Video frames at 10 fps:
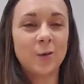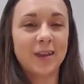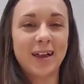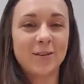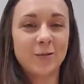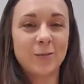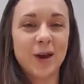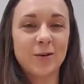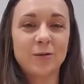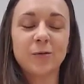One last
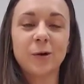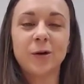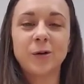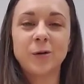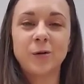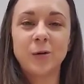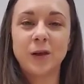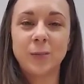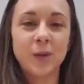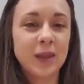reminder for you,
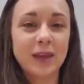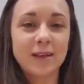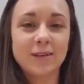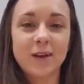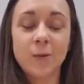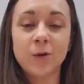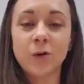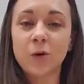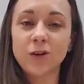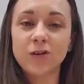you can please
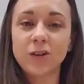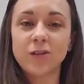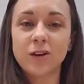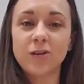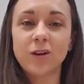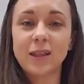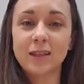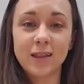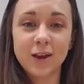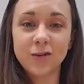type your questions
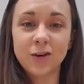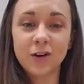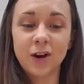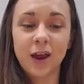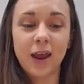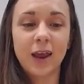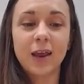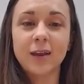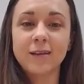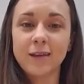underneath the lecture,
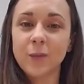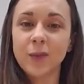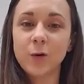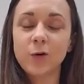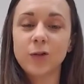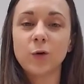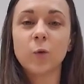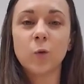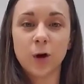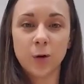and same thing
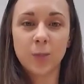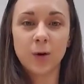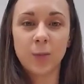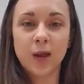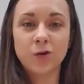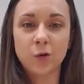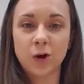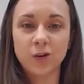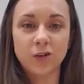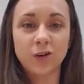with your workbook
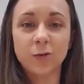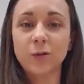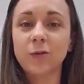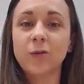page questions.